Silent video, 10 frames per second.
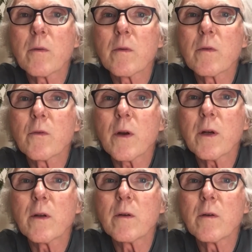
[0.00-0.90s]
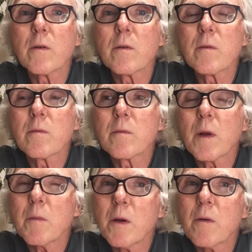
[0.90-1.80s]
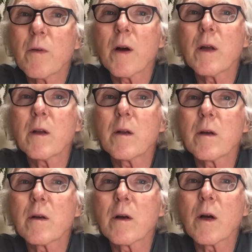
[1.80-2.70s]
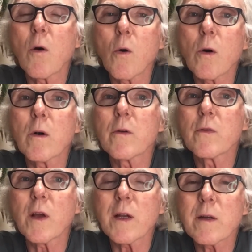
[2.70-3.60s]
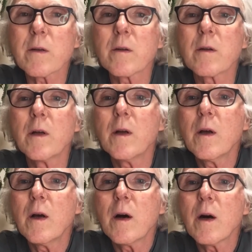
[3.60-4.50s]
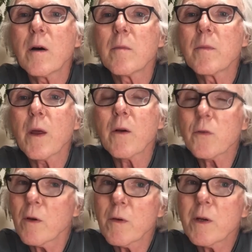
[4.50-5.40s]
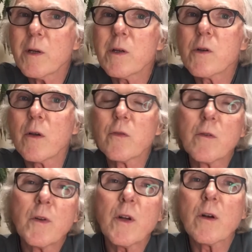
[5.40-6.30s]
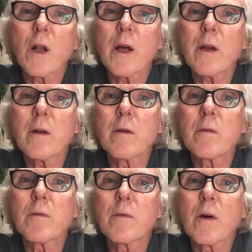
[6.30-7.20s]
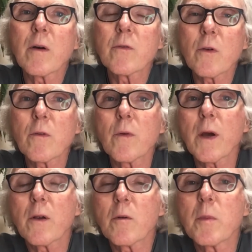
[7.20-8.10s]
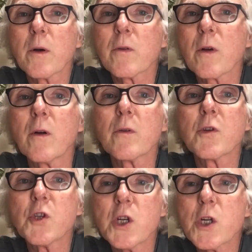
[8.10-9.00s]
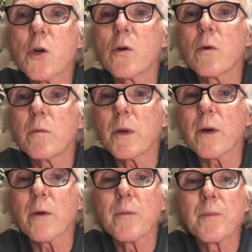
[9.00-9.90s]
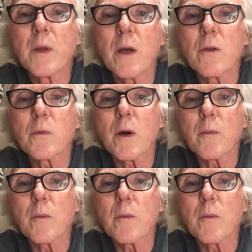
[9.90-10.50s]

trying to maybe find a core set. They also have a souvenir line of sort of regular beers called Shinto beer as well.